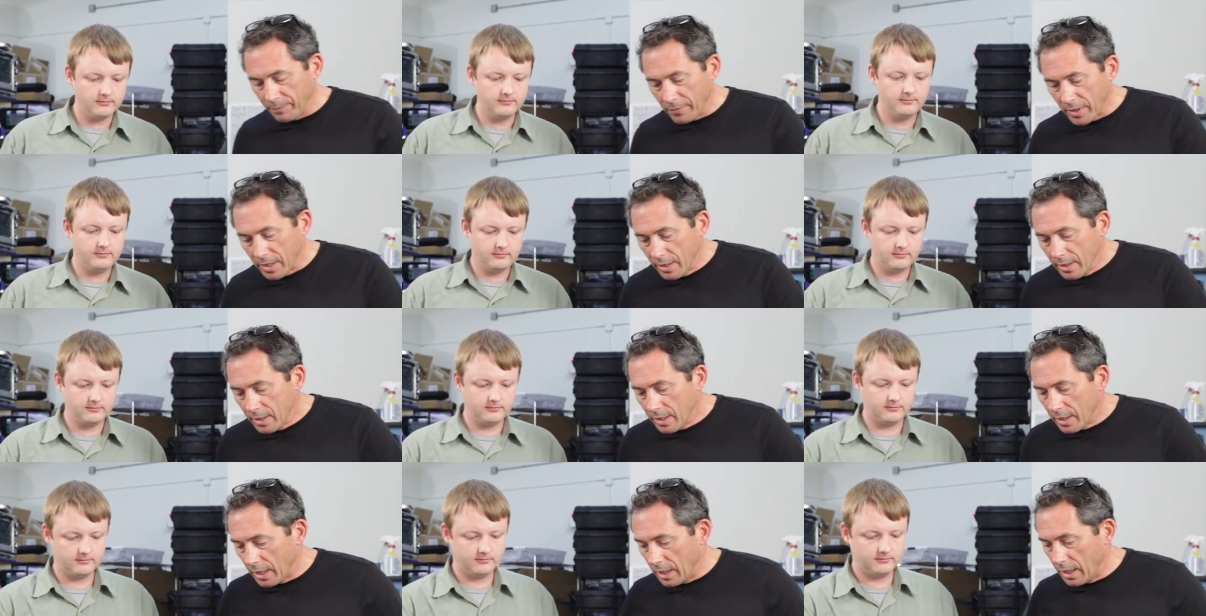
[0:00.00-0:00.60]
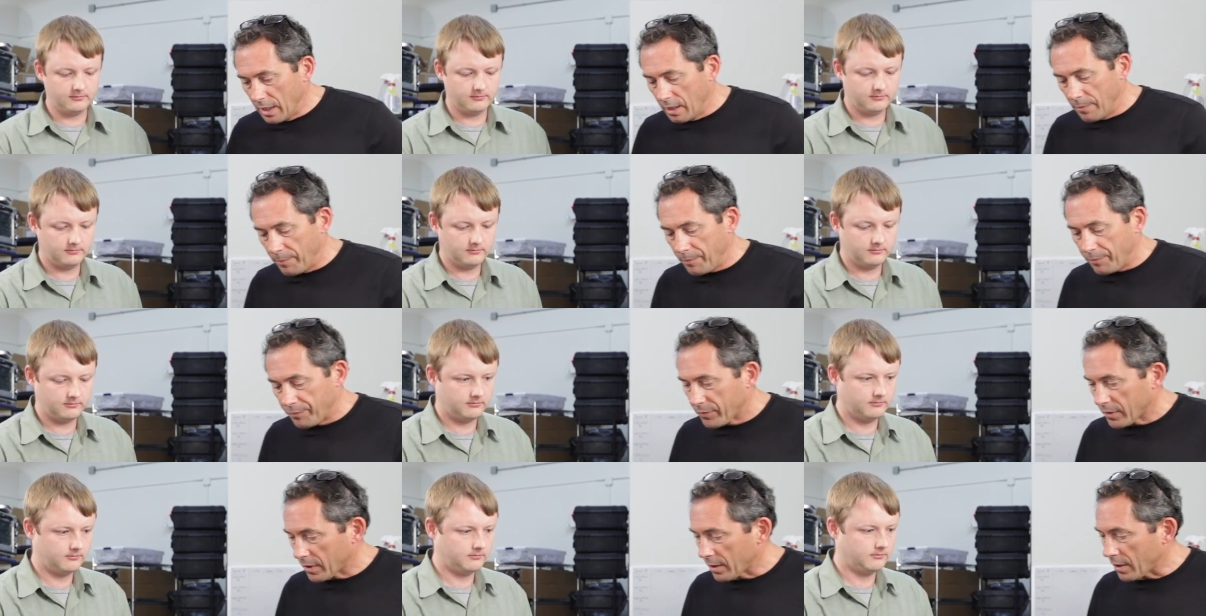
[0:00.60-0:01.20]
Speaker 1: Mm-hmm.
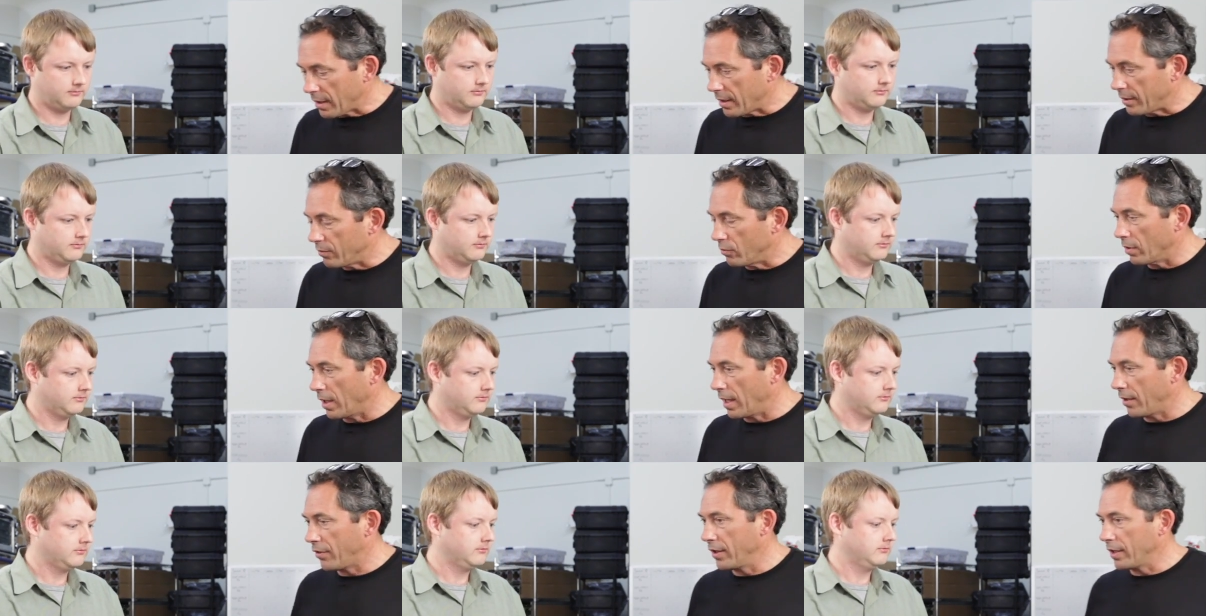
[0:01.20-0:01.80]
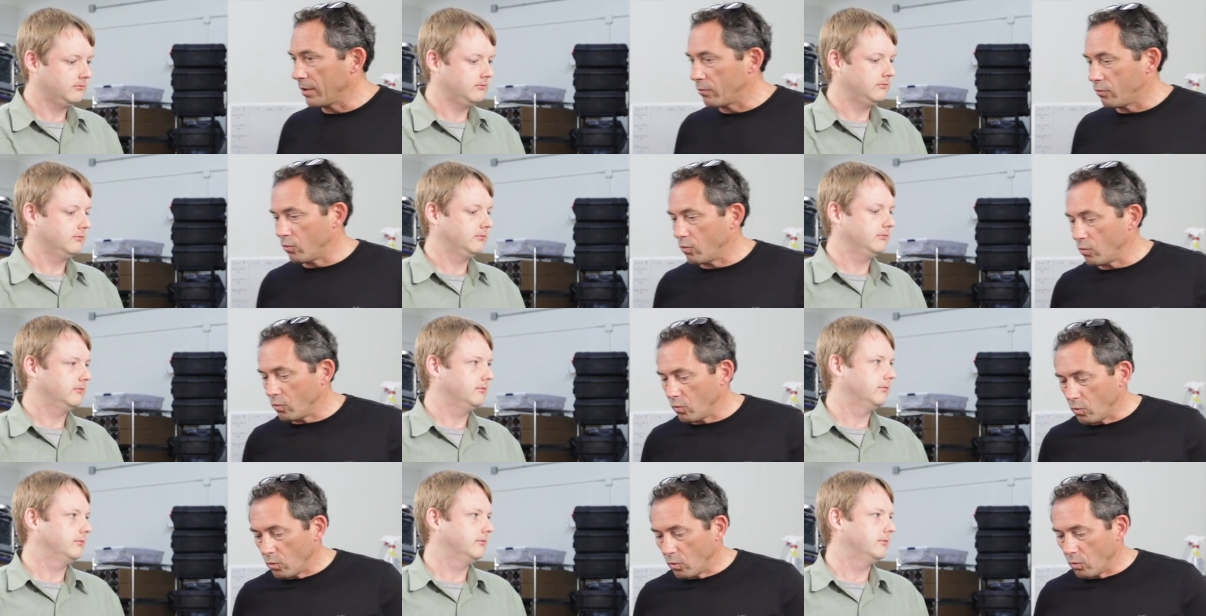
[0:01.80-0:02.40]
Um, I think
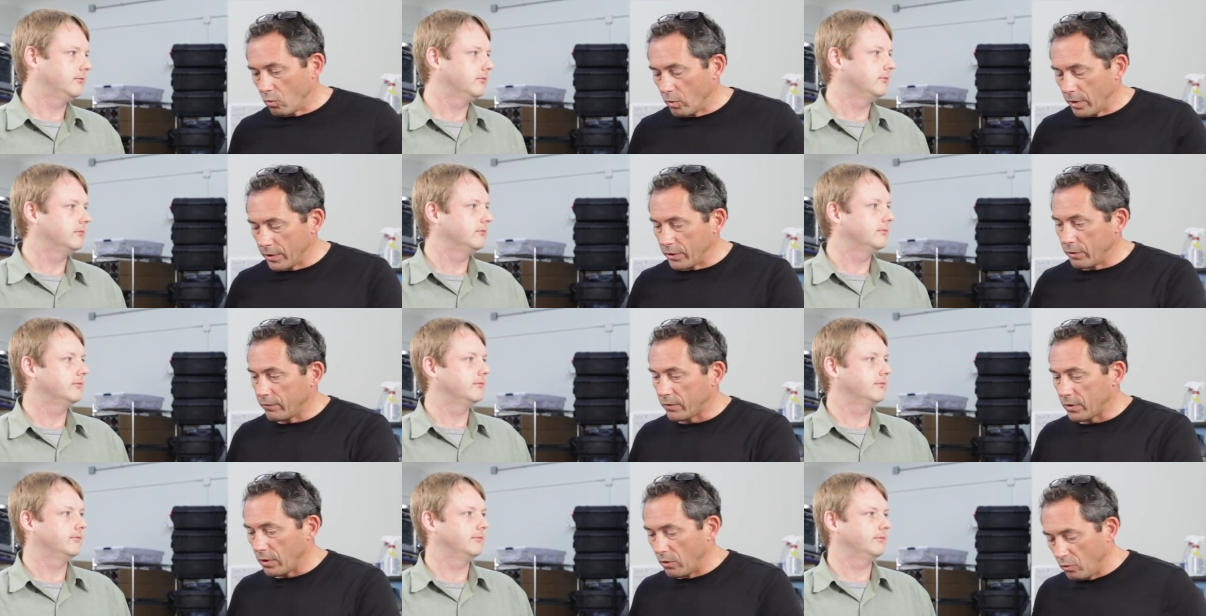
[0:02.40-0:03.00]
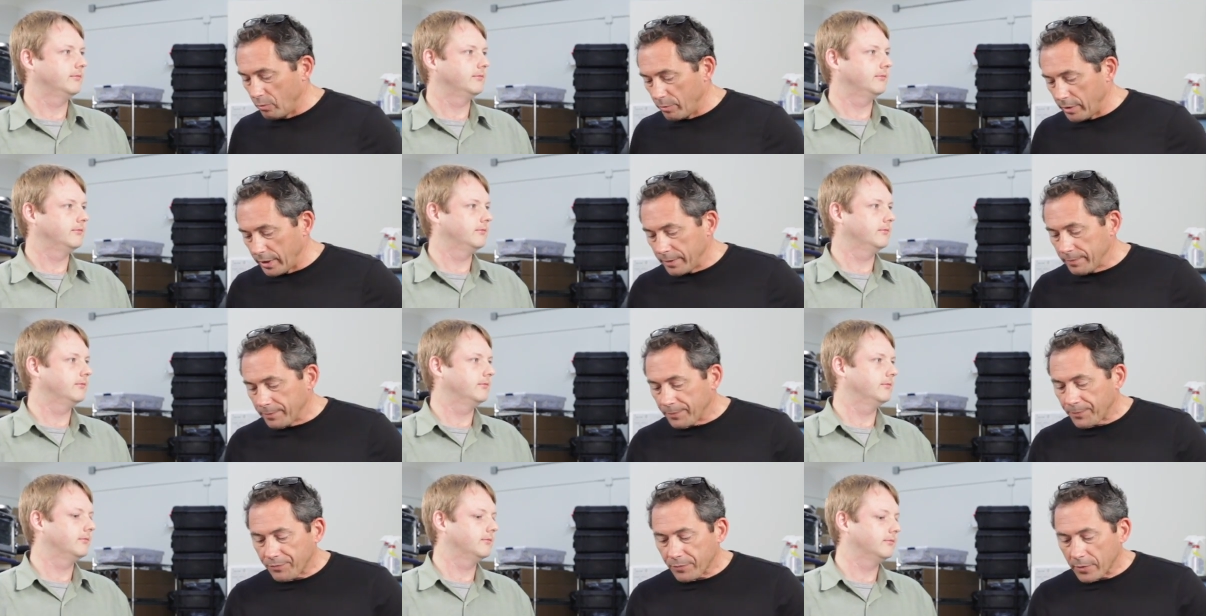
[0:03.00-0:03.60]
what you've told
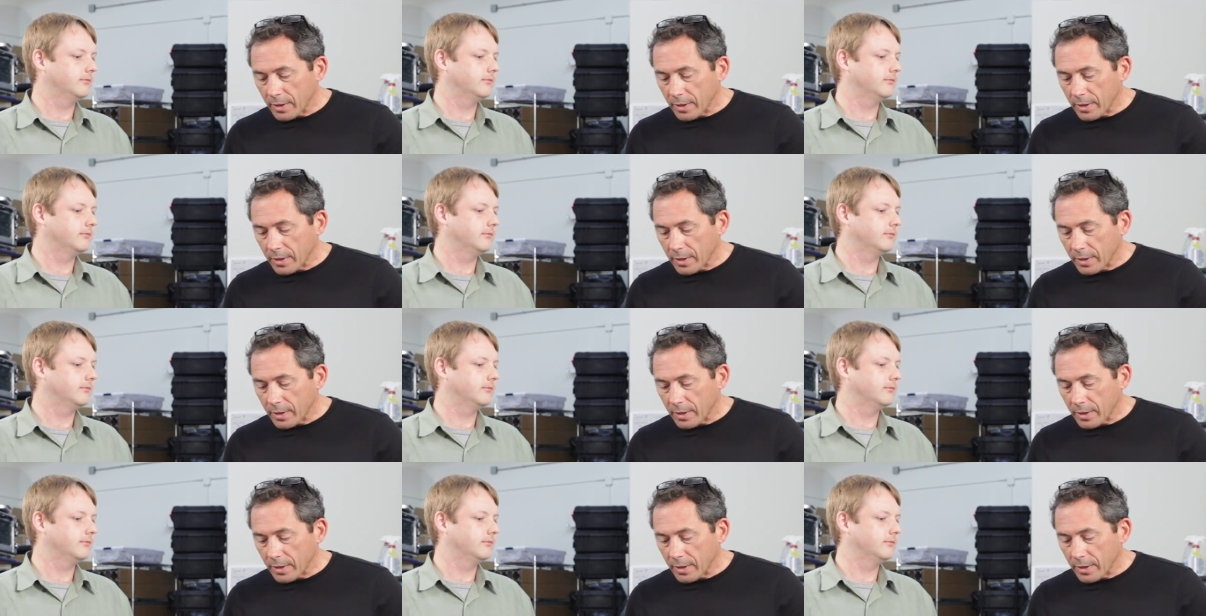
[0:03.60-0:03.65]
me